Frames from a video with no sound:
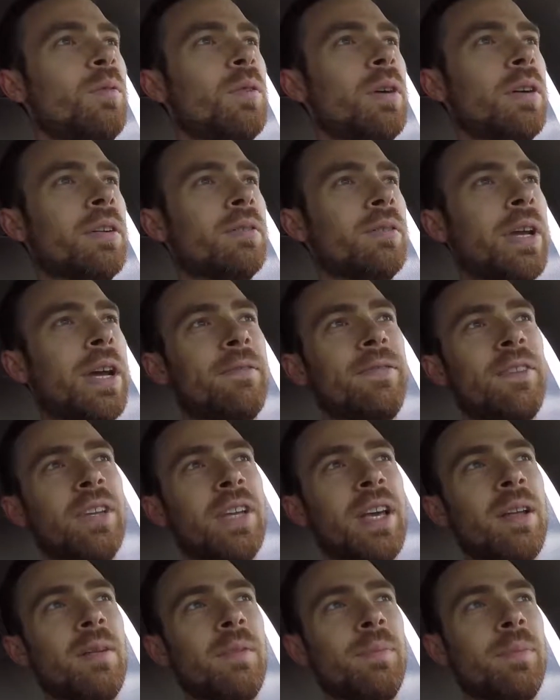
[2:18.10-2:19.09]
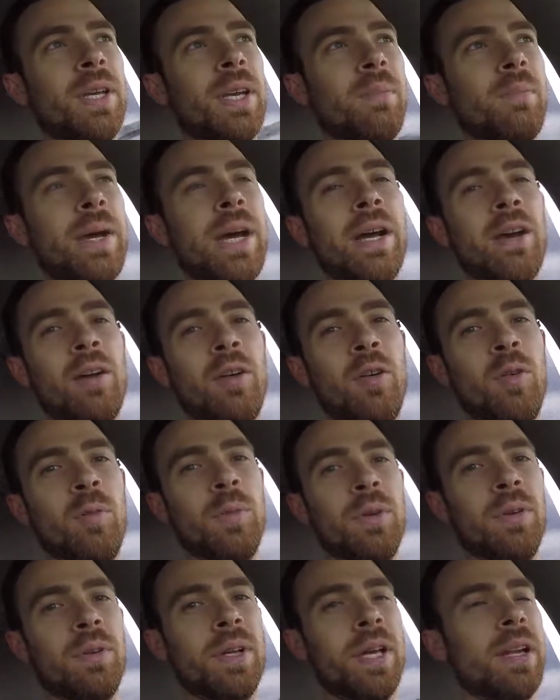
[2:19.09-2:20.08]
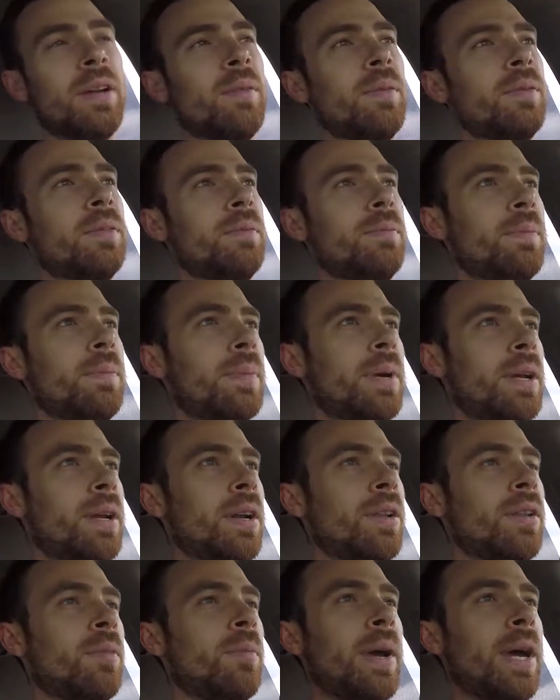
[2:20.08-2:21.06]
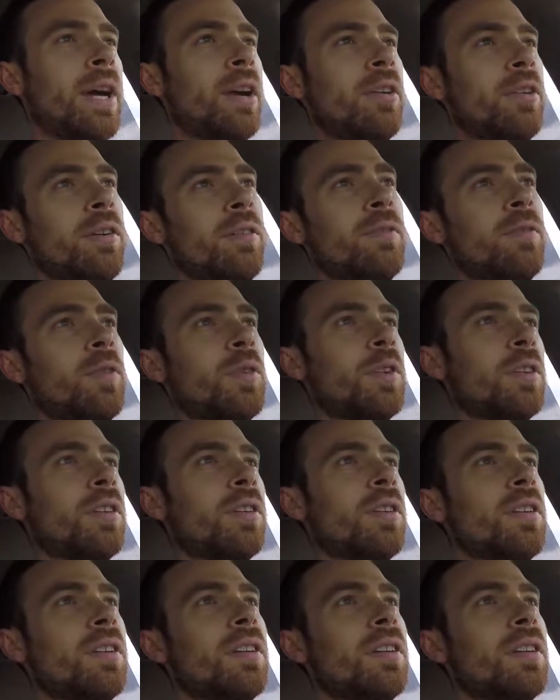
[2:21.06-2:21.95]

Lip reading: I'll have to get back home and get another battery for it.